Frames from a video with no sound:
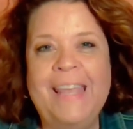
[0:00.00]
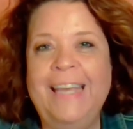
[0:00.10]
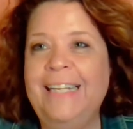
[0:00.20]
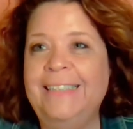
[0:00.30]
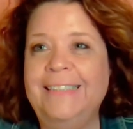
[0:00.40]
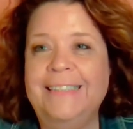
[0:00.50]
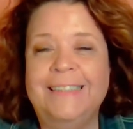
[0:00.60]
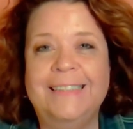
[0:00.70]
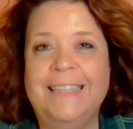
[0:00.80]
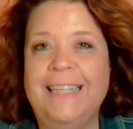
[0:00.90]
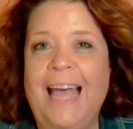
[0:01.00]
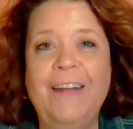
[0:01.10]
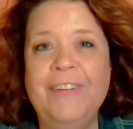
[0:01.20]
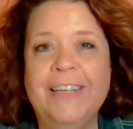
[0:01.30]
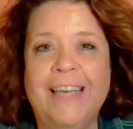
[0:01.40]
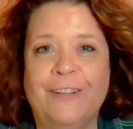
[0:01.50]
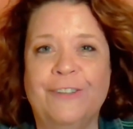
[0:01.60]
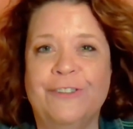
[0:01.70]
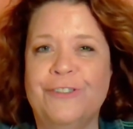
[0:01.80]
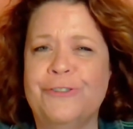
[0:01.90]
And advent
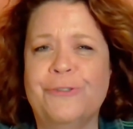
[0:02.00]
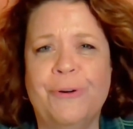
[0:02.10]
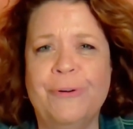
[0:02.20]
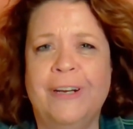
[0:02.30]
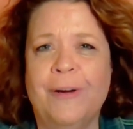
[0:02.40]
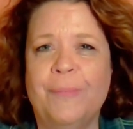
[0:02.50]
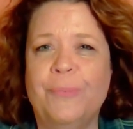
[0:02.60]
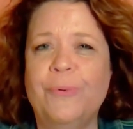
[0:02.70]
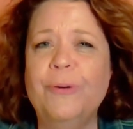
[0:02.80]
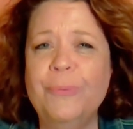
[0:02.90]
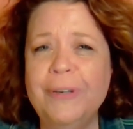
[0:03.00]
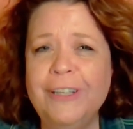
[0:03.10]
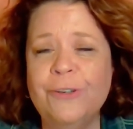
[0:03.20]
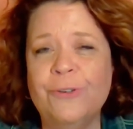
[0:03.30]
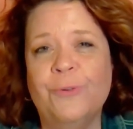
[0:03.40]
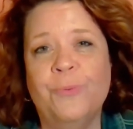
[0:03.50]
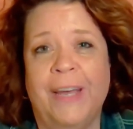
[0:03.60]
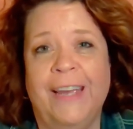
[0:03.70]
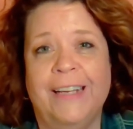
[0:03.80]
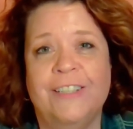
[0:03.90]
calendars growing up were a really cool
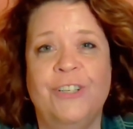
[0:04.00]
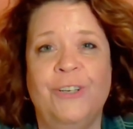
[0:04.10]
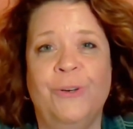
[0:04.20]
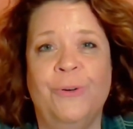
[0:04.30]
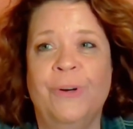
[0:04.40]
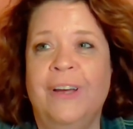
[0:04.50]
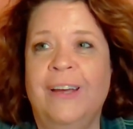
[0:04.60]
way to